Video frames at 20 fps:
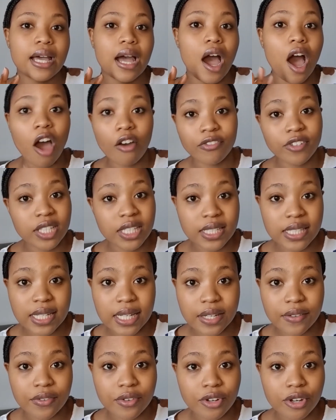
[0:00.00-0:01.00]
after
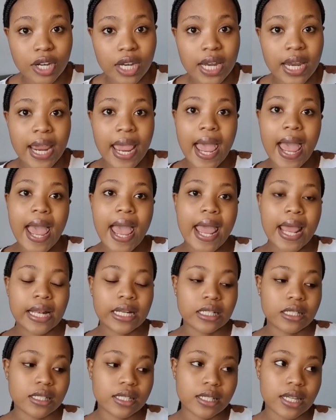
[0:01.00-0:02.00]
delivery
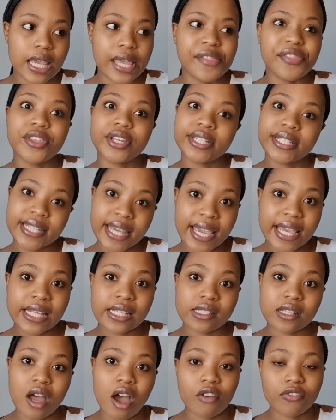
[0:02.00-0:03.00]
and in the
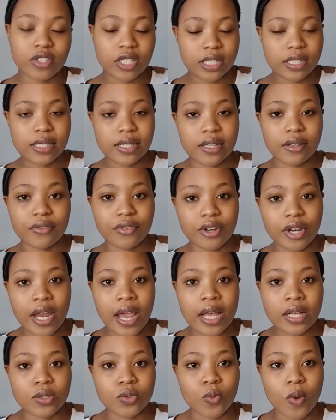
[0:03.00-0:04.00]
days after delivery
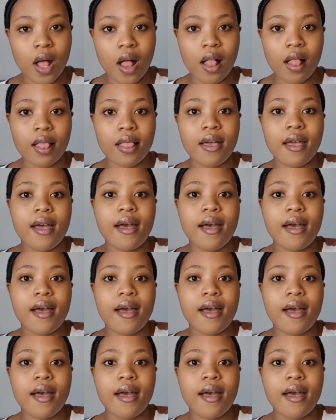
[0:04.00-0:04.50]
as well,